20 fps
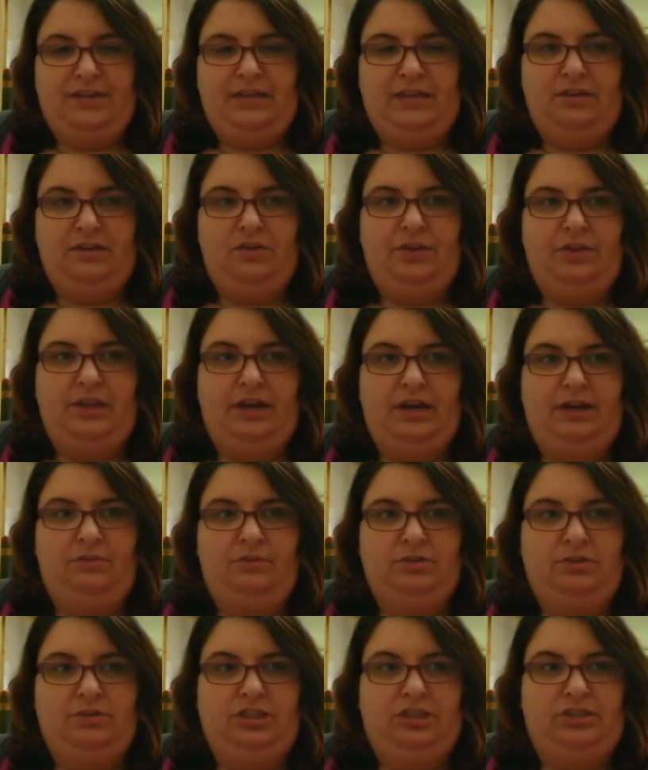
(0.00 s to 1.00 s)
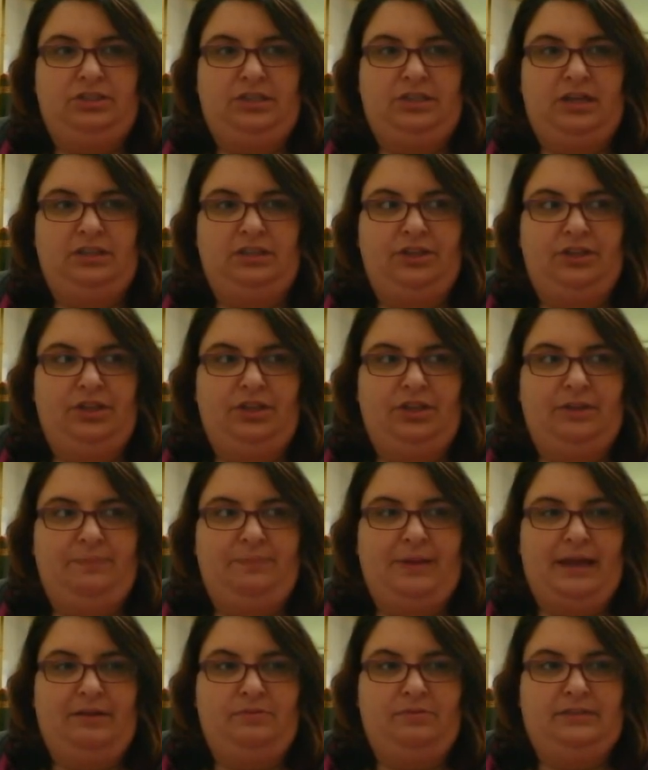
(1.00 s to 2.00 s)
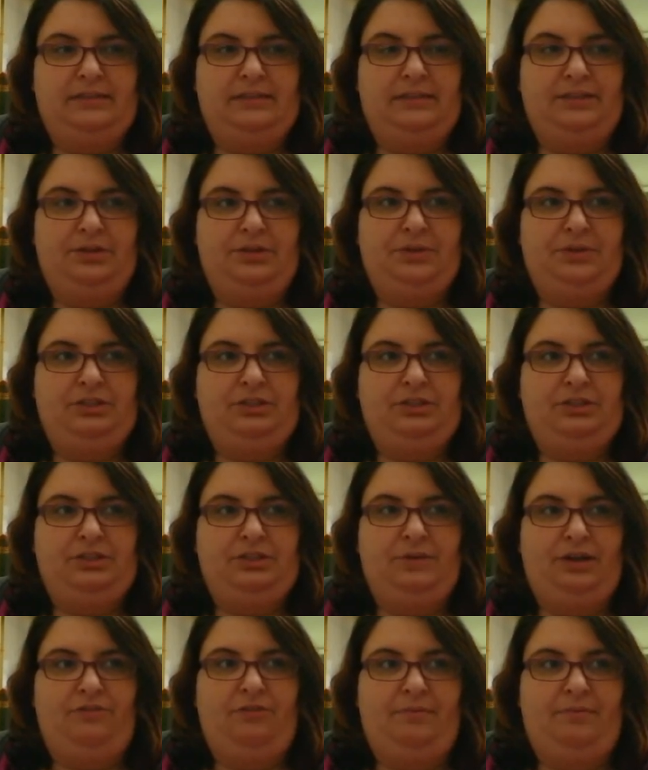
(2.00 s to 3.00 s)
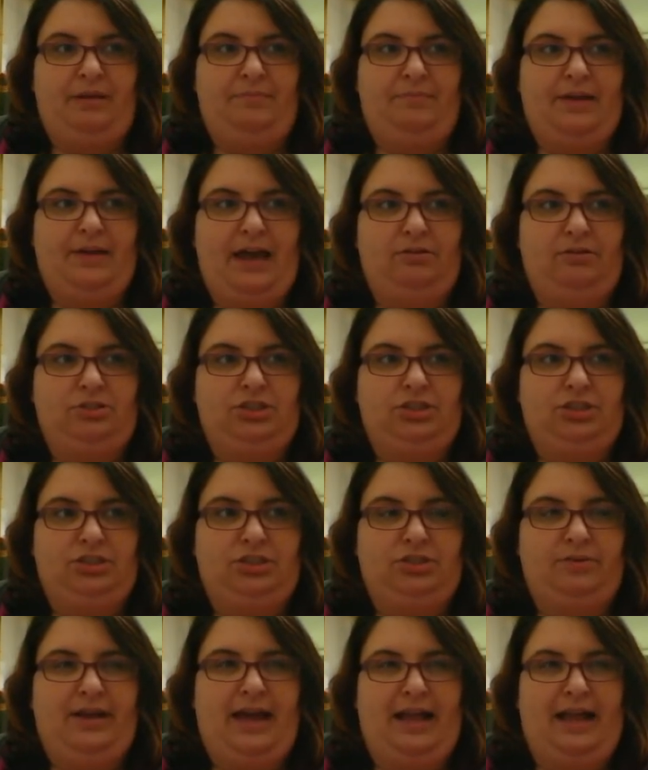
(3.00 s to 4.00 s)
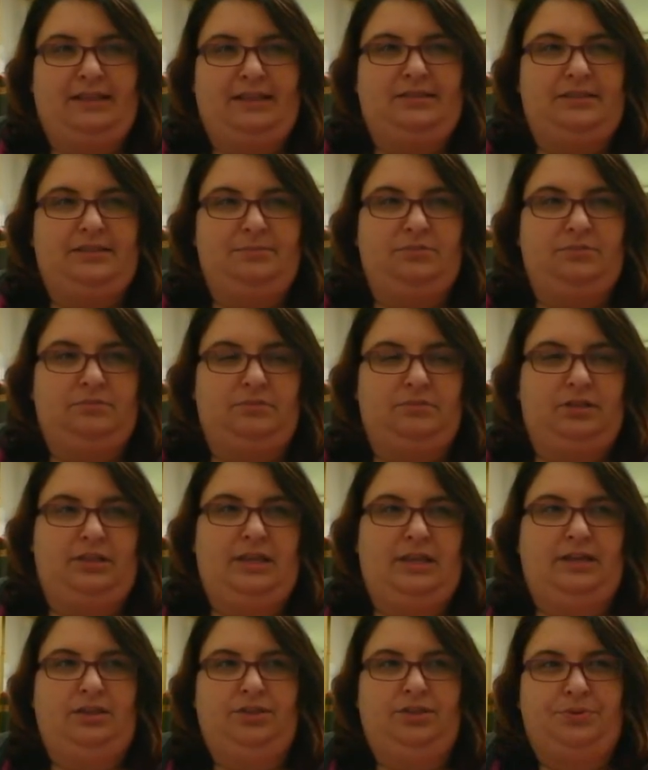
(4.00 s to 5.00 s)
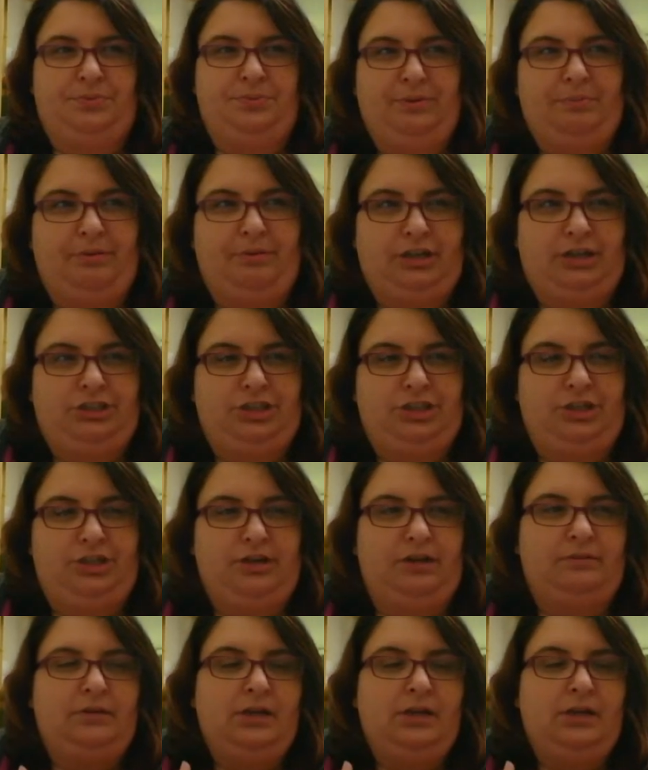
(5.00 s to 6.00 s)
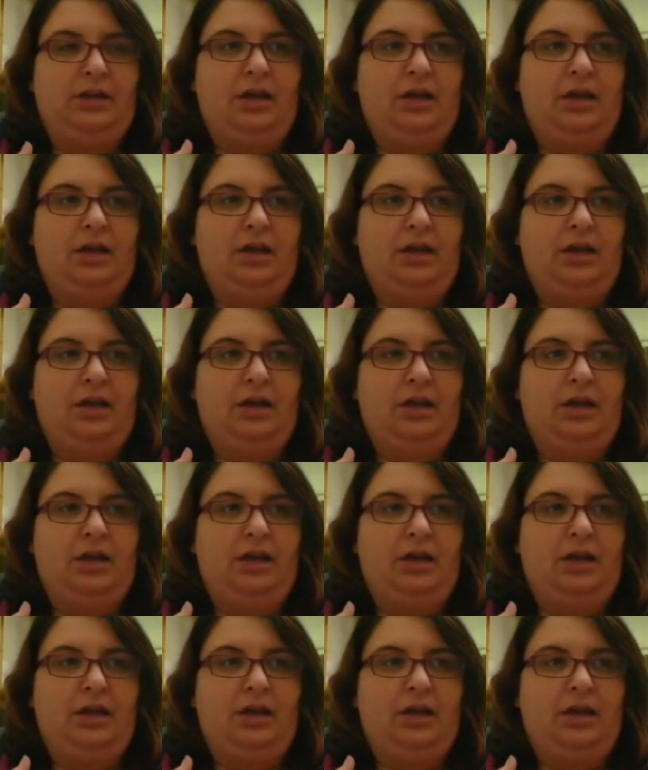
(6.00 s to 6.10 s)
feel that it was just the bite was a little bit too big for my pouch, and so I had some, like, a little bit of pressure.